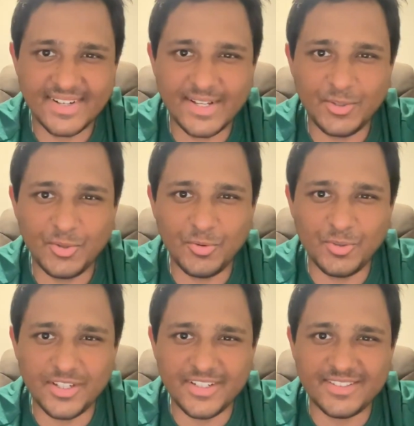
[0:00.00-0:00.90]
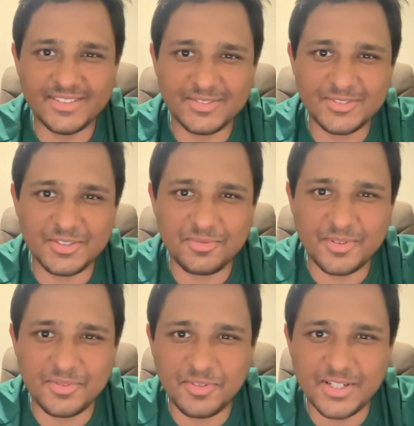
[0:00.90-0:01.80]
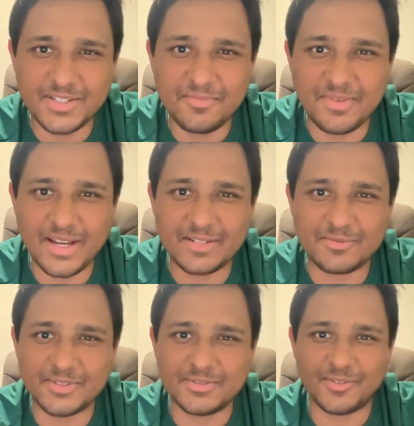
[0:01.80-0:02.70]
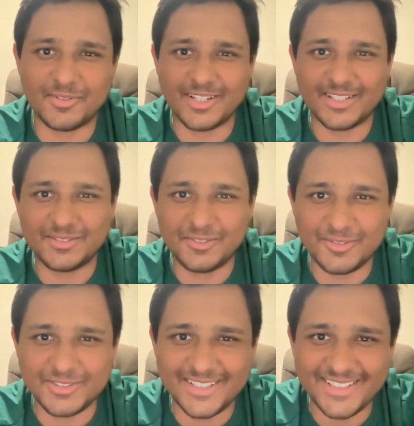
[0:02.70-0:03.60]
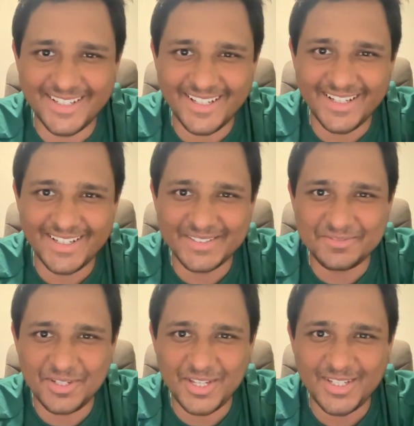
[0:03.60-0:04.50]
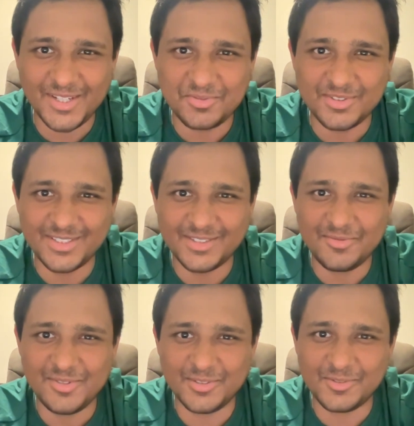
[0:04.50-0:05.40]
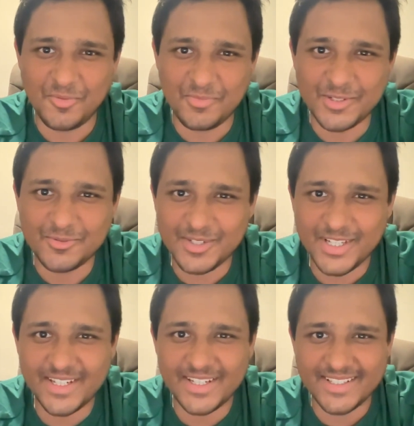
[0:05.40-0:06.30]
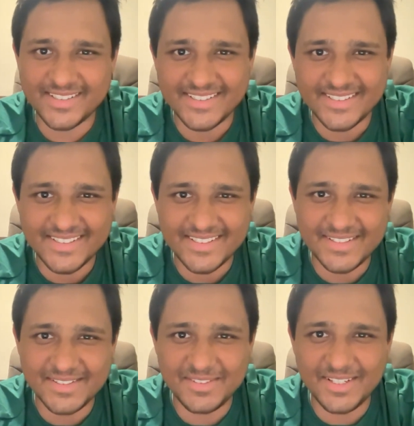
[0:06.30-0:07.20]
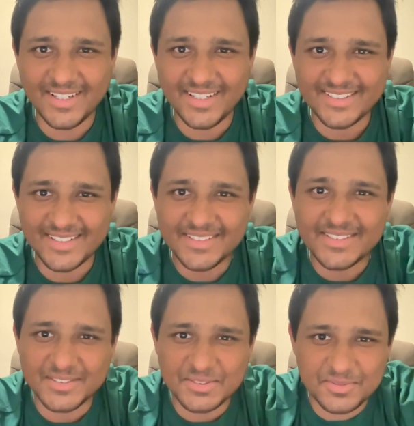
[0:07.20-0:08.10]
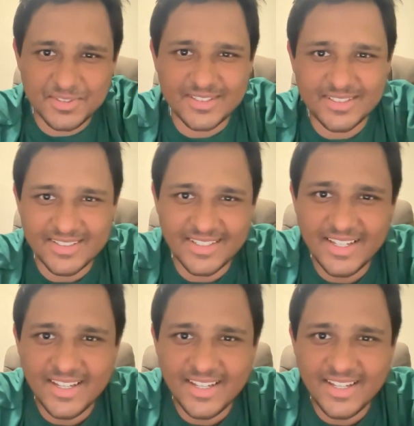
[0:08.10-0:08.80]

Hello, ladies and gentlemen. Welcome back to Exotic Astrology. And we are here with a different topic today. It's the realizations which